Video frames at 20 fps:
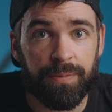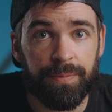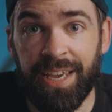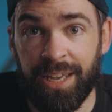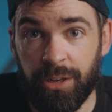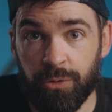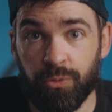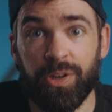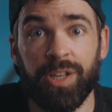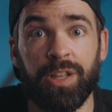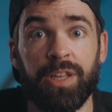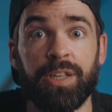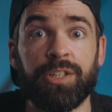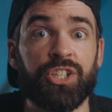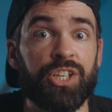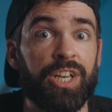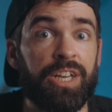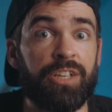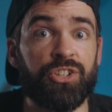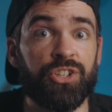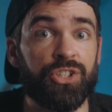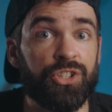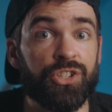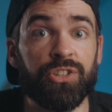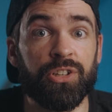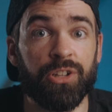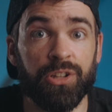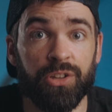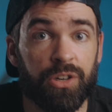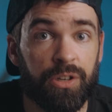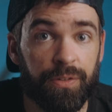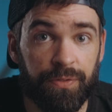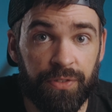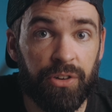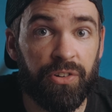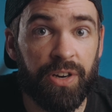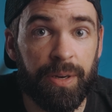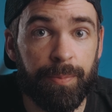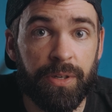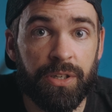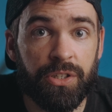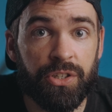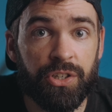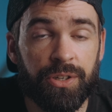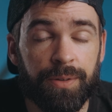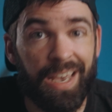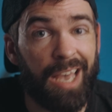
It really changes the look of your image.